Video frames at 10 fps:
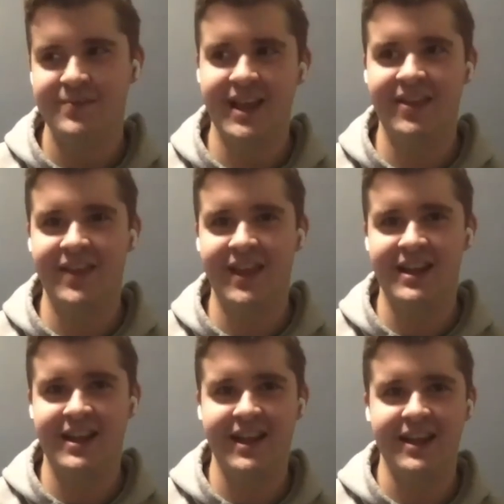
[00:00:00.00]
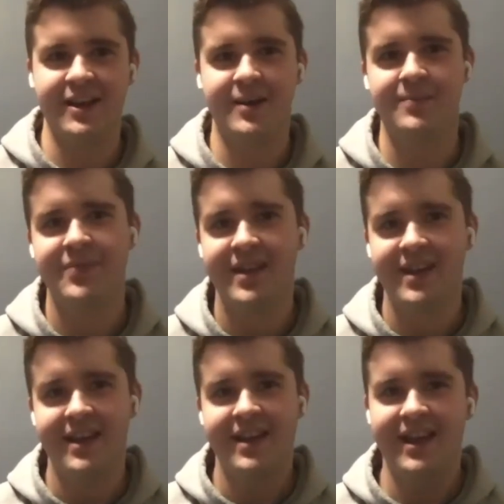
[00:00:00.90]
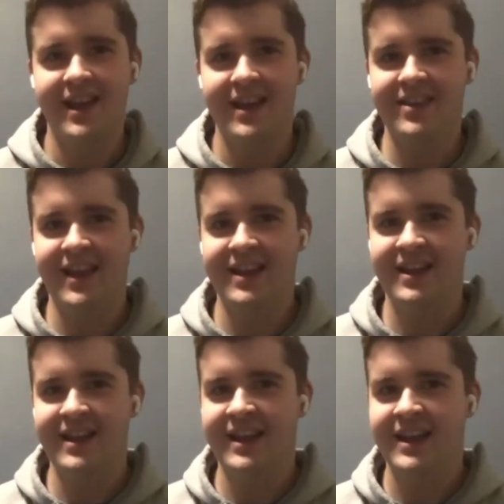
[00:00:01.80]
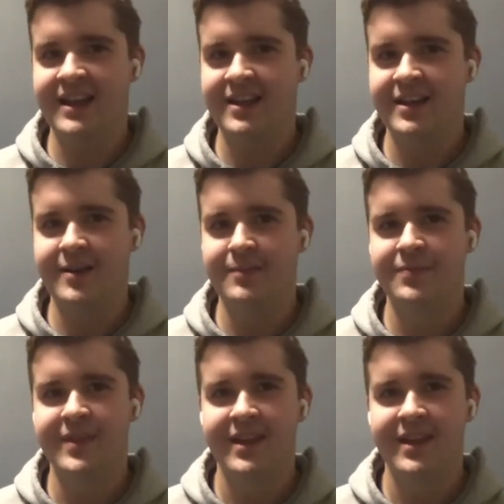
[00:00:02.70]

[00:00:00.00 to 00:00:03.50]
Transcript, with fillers: and then like um and then like um